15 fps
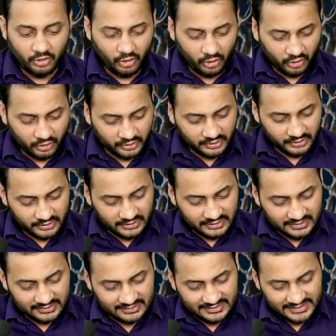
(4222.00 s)
on
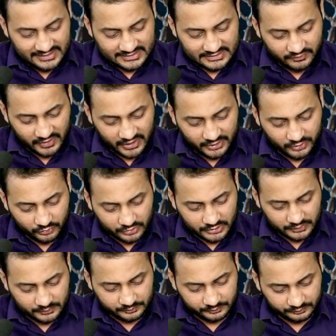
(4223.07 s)
these values.
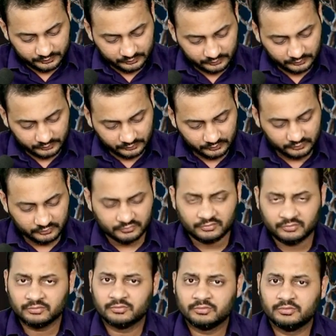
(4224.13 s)

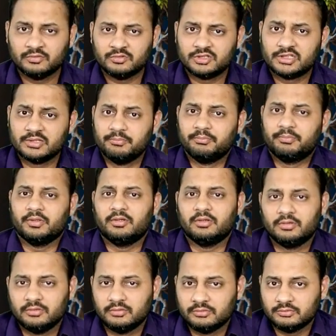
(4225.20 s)
Simple.
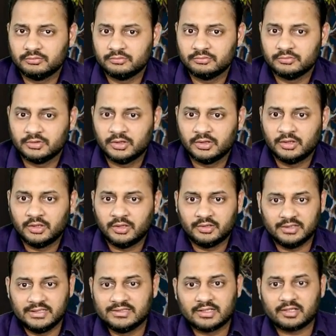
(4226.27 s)

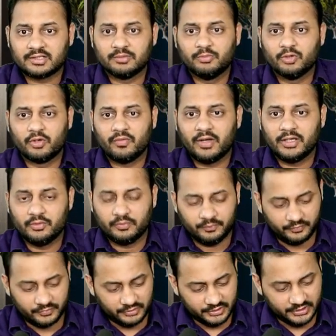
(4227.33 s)
These are the book value.
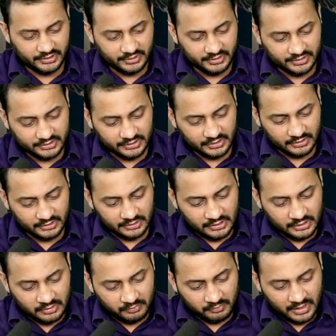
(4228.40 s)
See, understand.
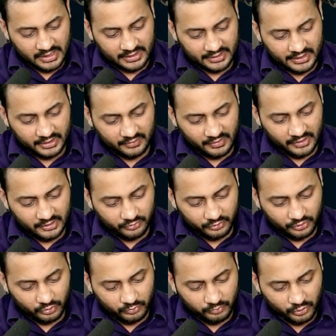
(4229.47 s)
Market value
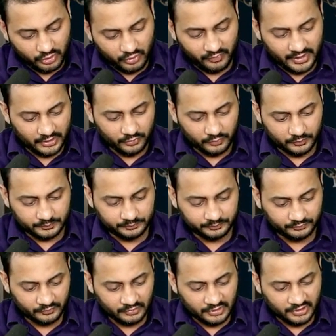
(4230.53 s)
to book value
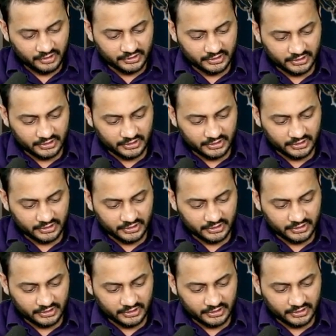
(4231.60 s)
is